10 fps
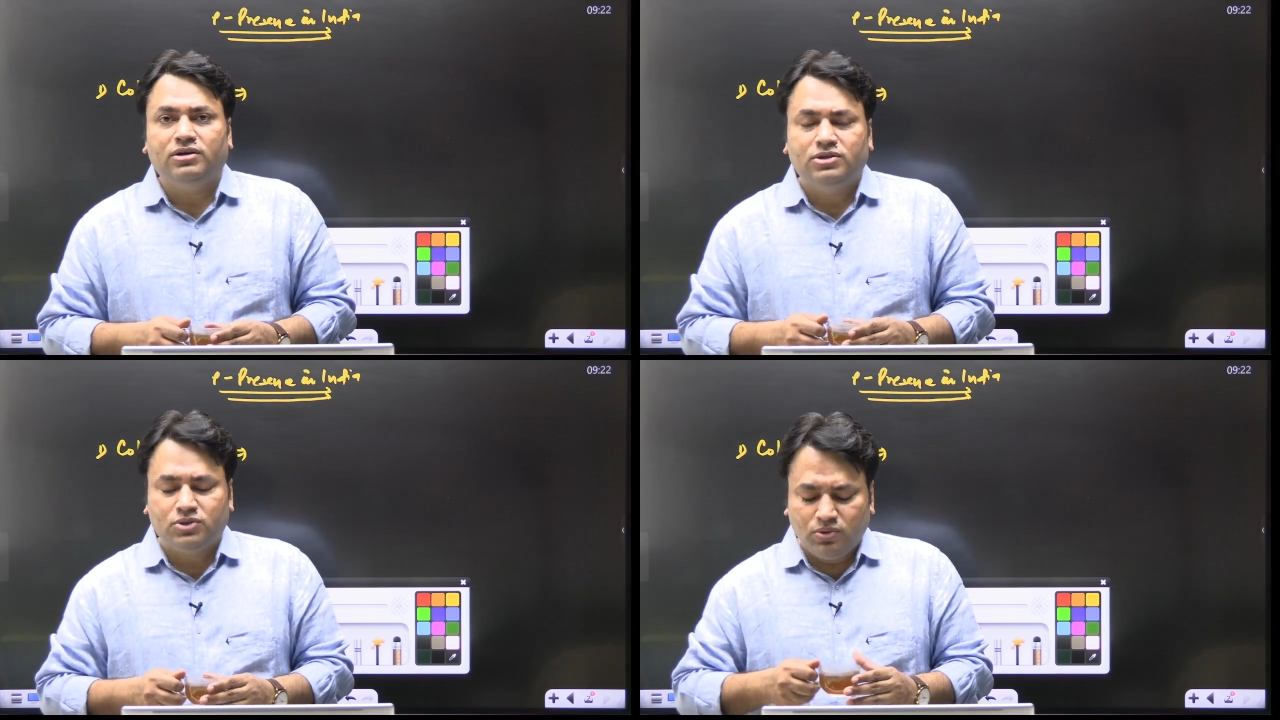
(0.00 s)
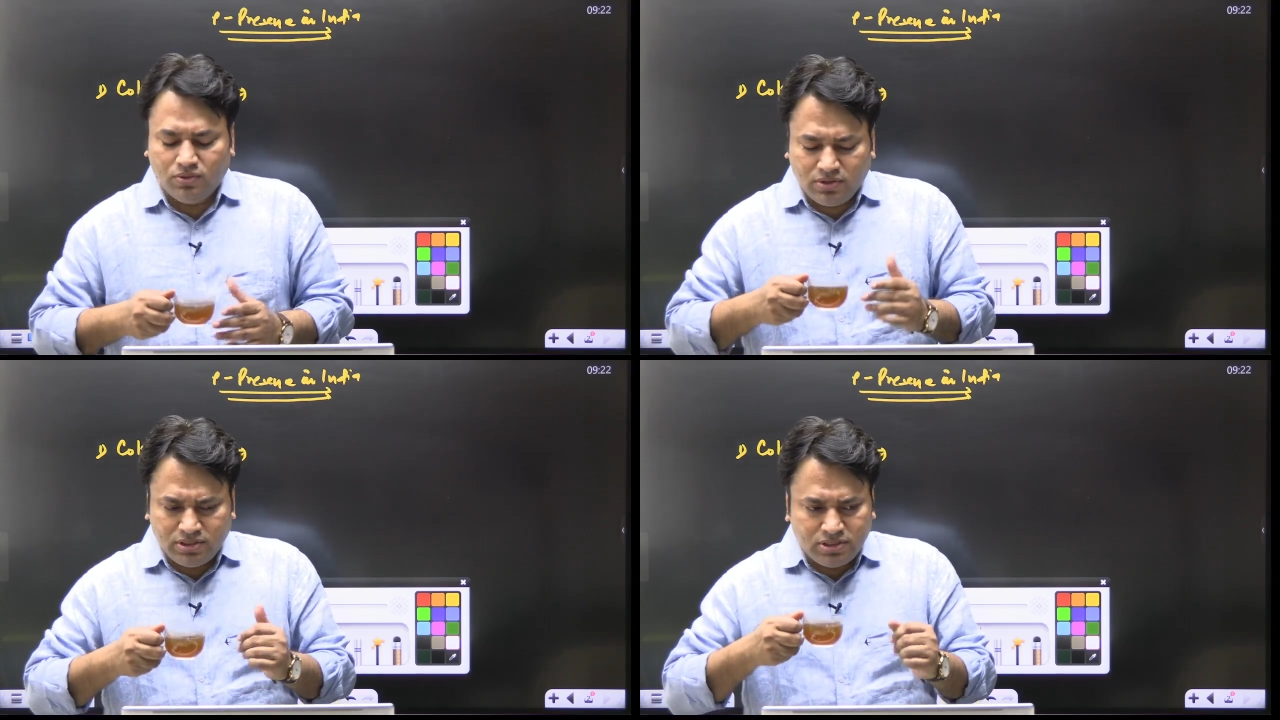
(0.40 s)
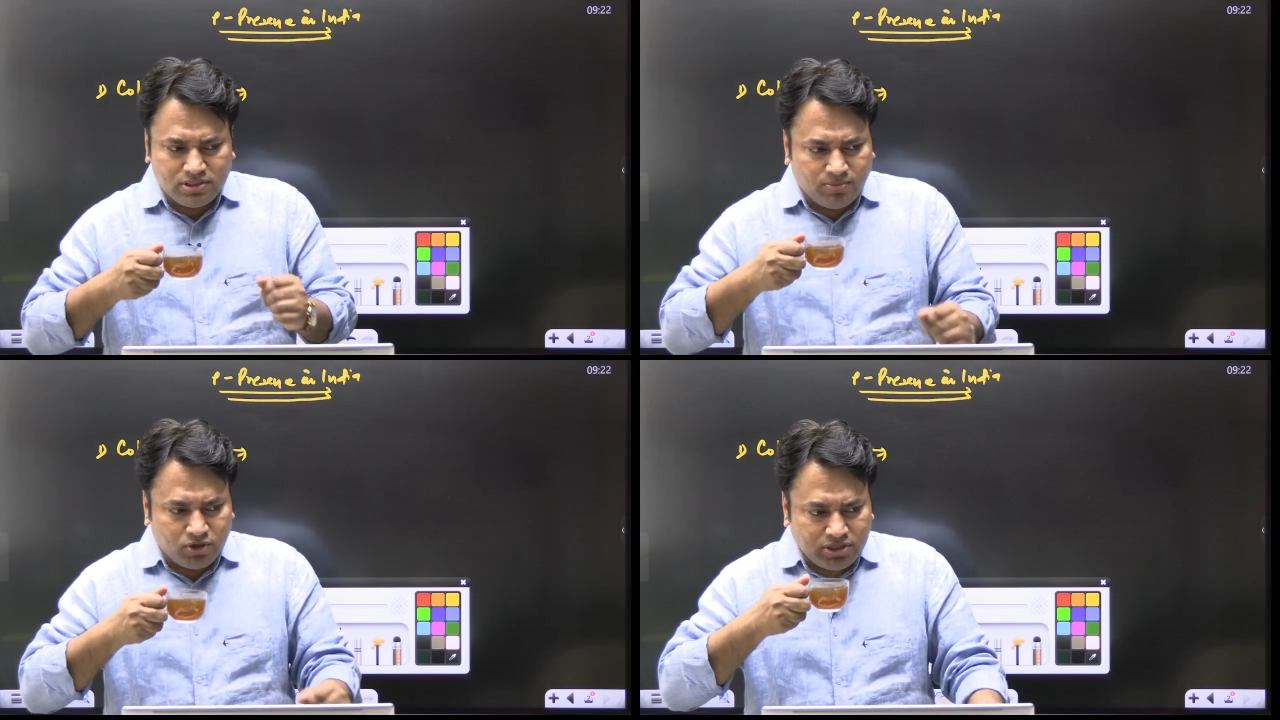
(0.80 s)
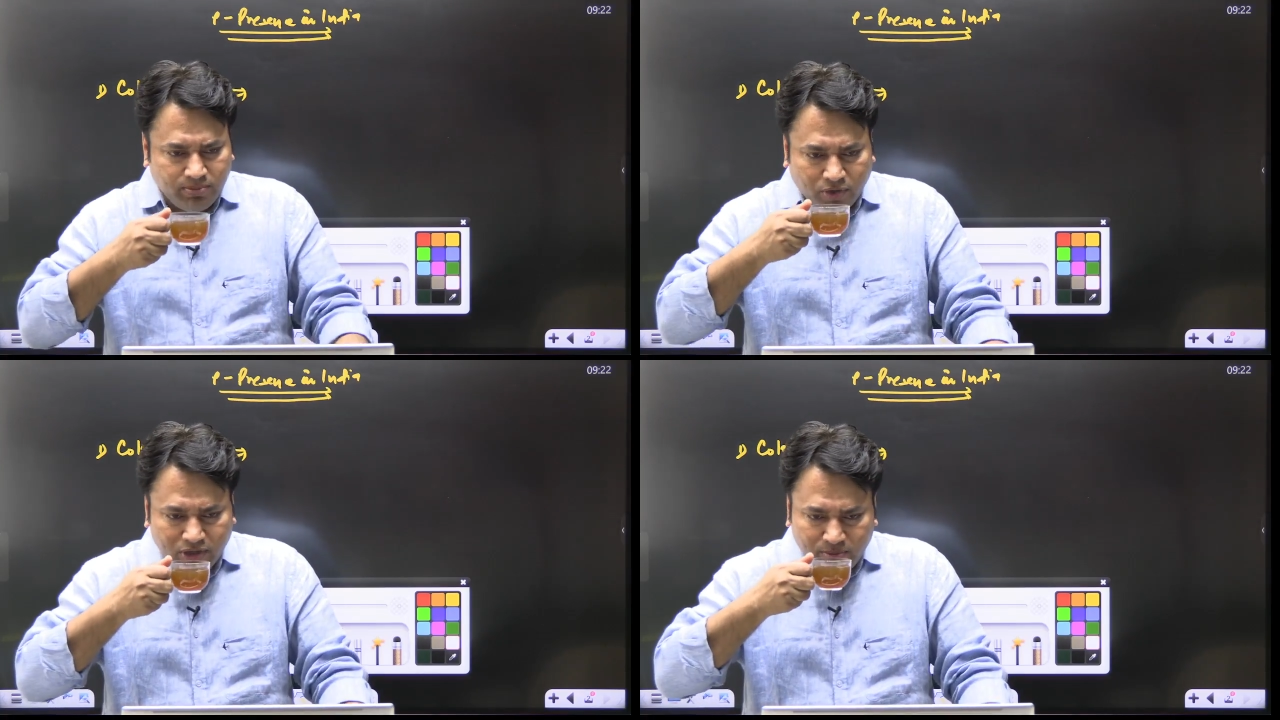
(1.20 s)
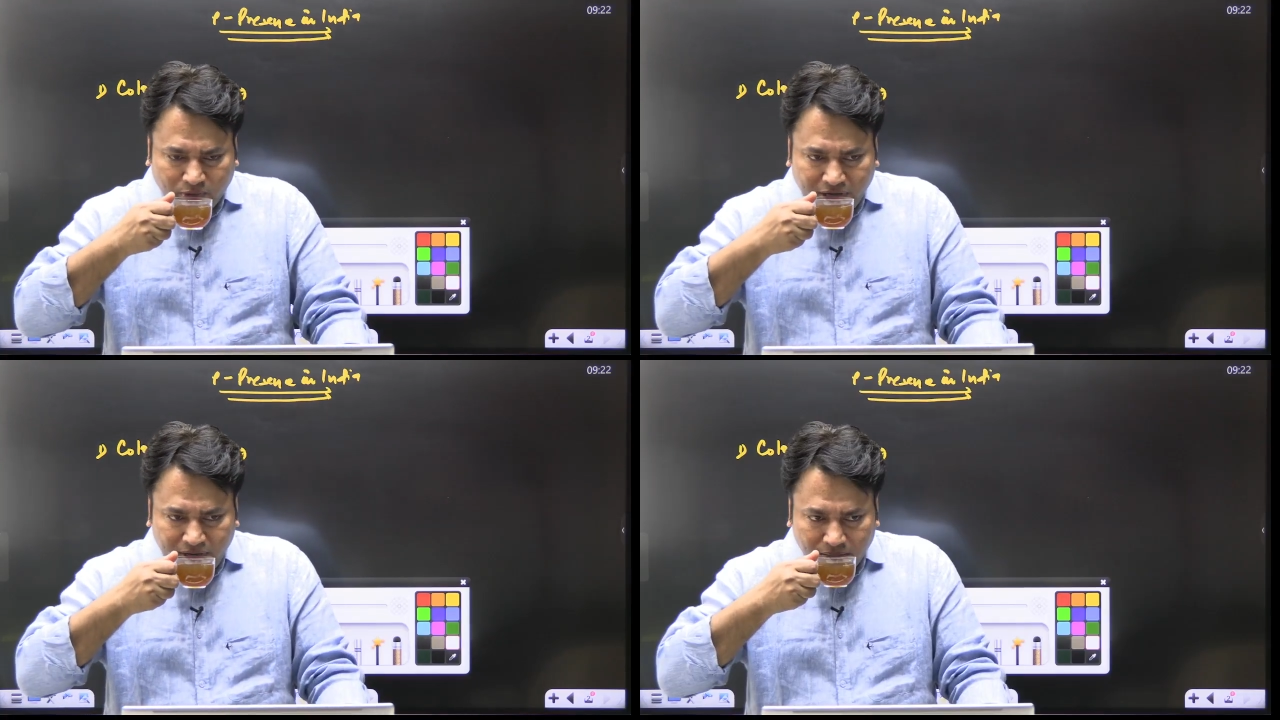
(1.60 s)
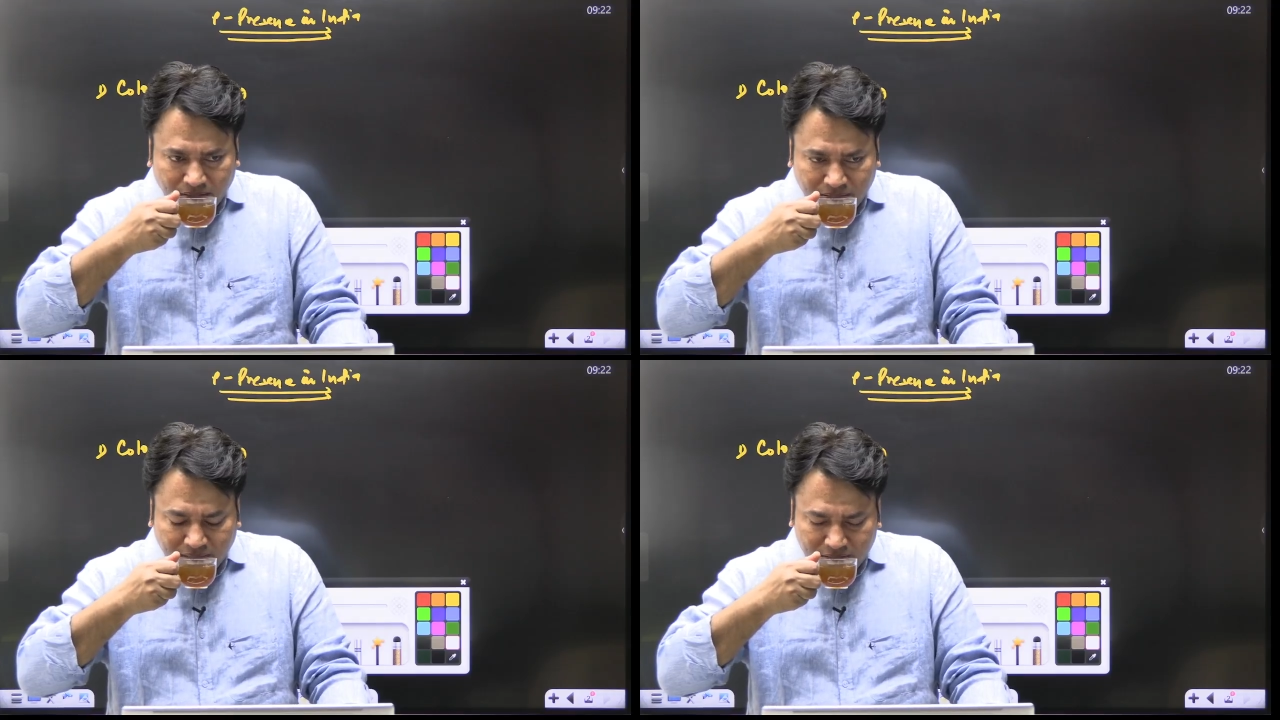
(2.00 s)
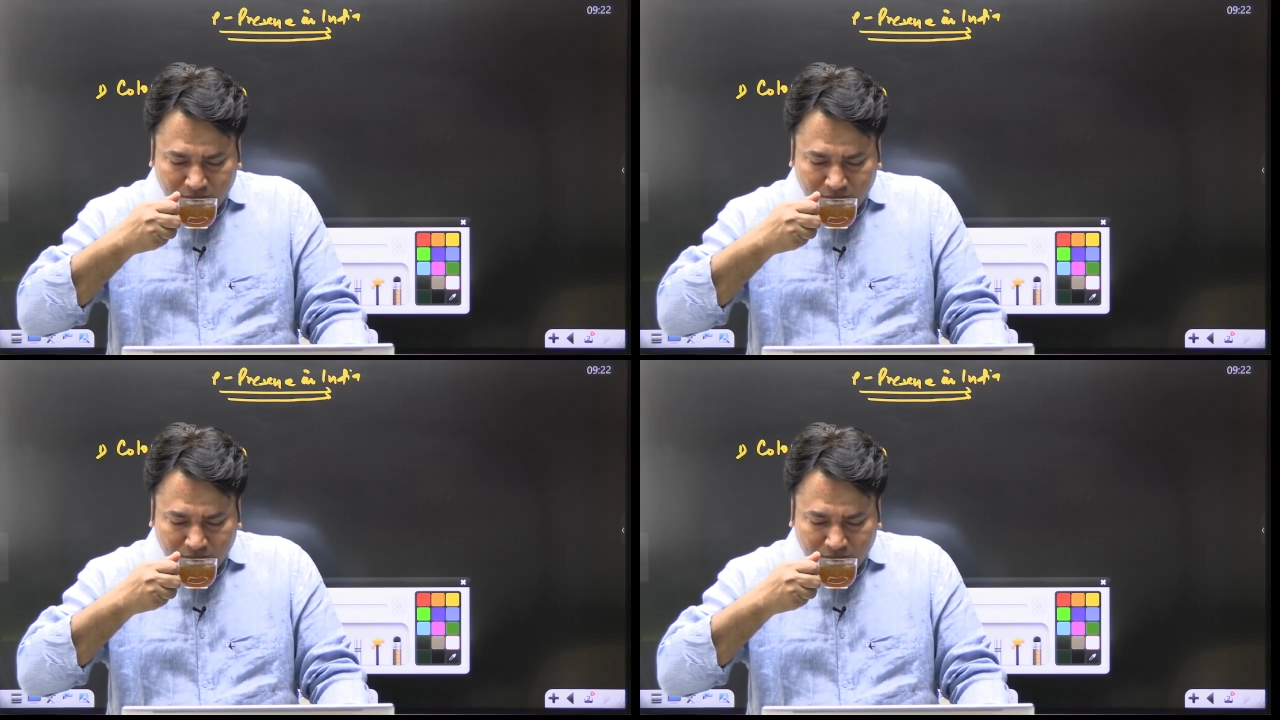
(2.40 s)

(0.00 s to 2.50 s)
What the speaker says: So this is the most important point here, that